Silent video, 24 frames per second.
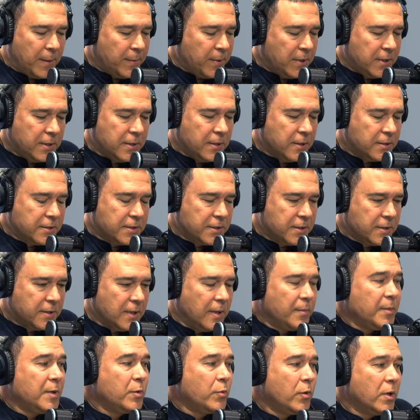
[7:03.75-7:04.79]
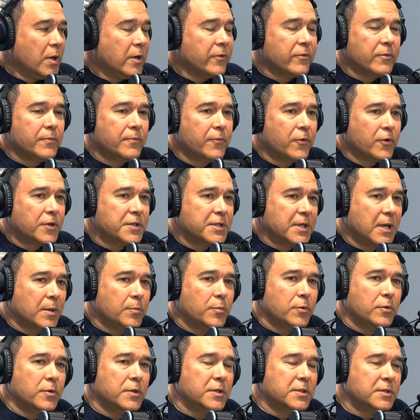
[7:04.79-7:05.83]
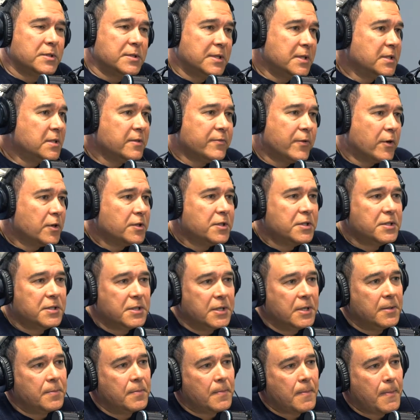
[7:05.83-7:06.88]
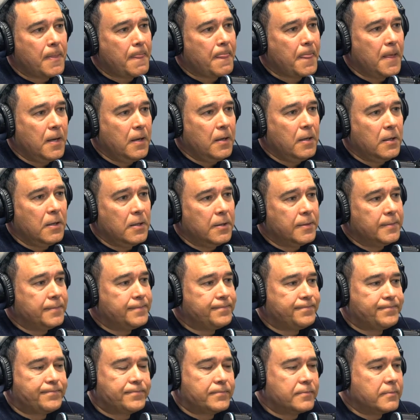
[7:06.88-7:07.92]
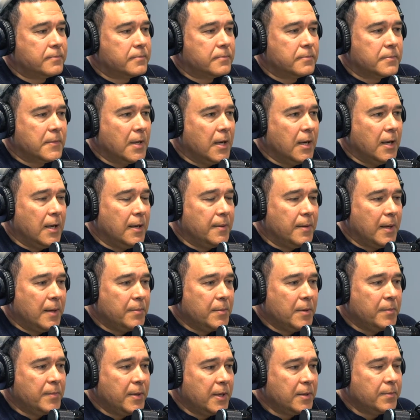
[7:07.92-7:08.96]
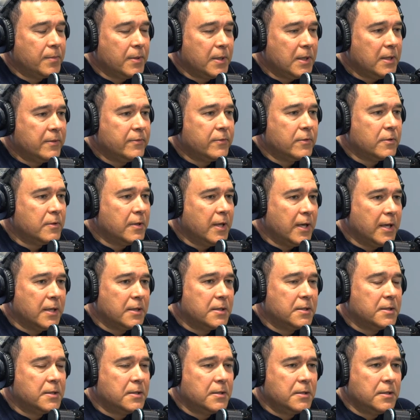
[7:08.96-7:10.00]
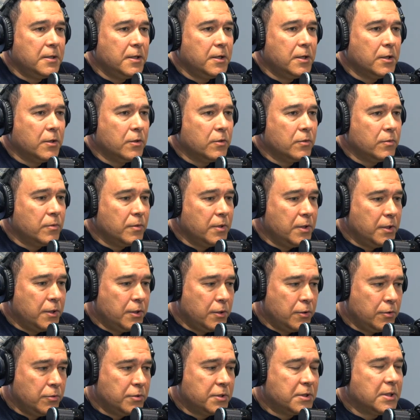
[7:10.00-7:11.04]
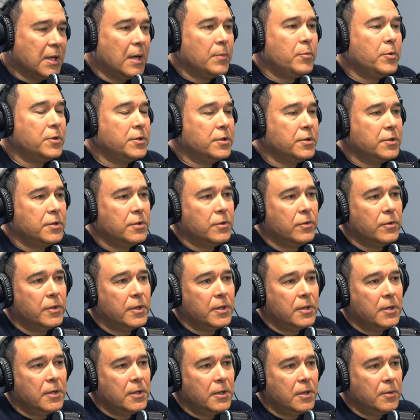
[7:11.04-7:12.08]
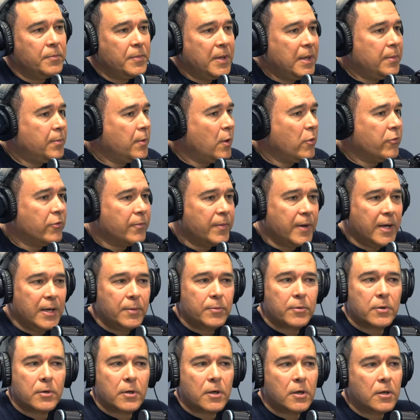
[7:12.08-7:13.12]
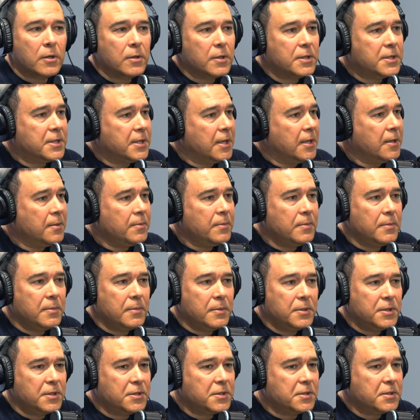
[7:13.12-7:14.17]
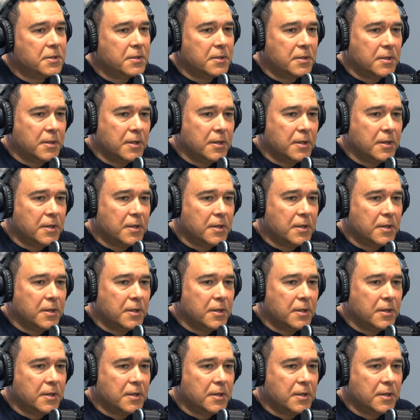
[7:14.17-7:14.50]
I mean, there's, I mean, one of them, for example, is sense of urgency. Uh, I, I'm a big believer that, you know, you stop what you're doing, you know, people over paper all the time. Just